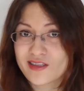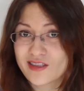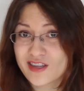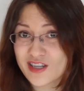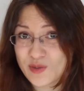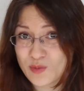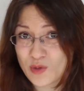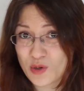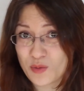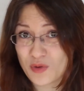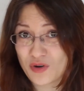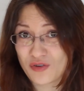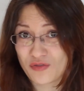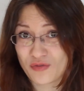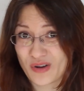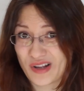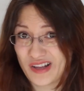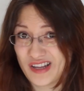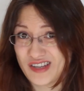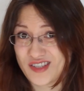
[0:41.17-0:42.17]
This moment of
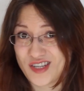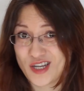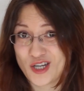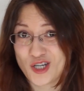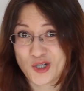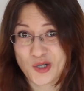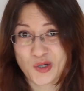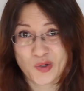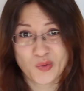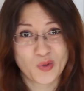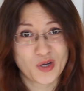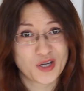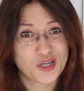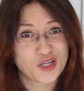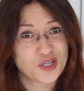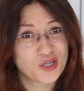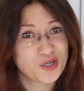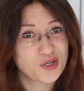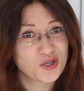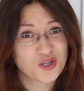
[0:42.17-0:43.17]
realization,
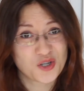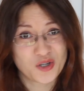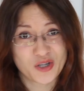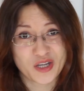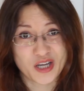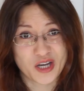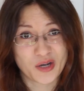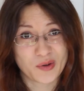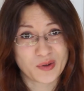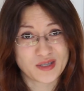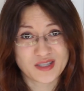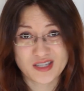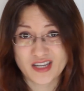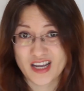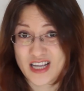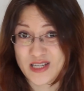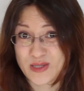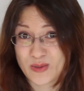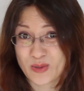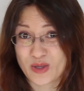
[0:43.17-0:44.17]
which usually
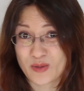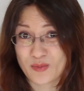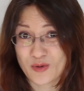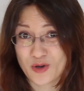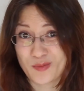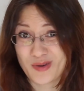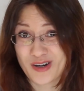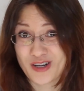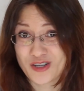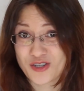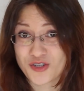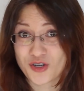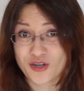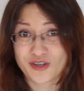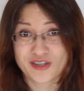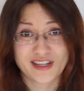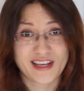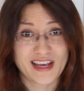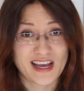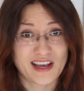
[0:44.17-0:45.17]
coincides with the moment I
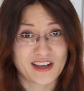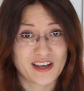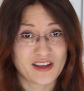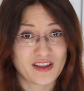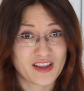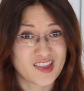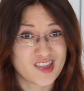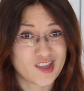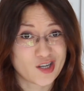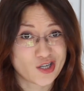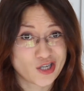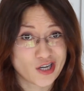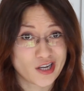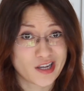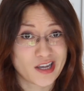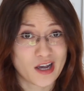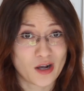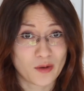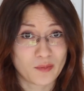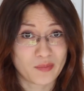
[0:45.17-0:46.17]
start to calculate the
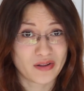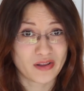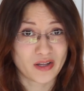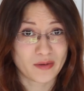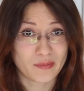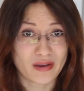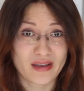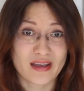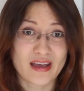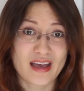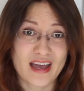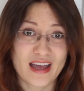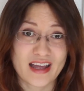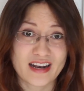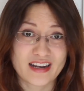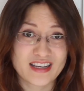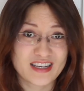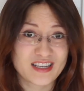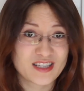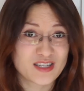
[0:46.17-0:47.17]
checkout bill in my
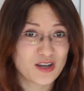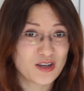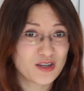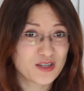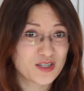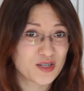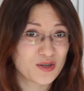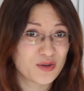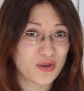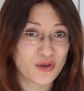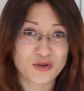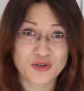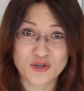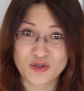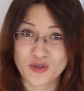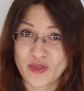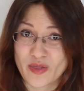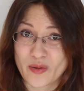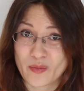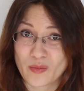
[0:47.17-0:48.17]
head, is also
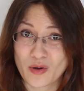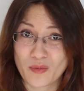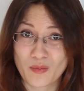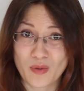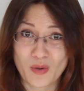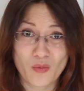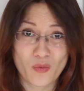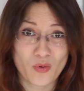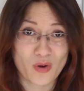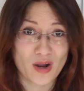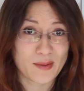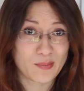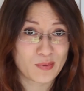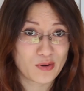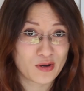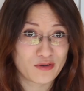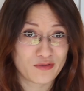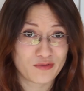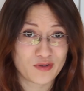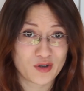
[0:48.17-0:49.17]
usually the moment where I
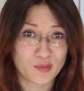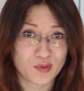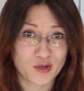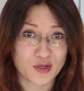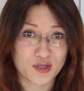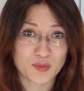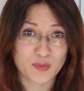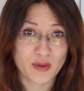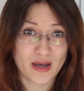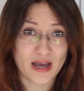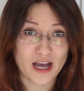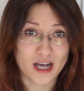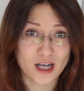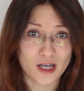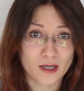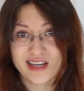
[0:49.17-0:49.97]
put a few books back.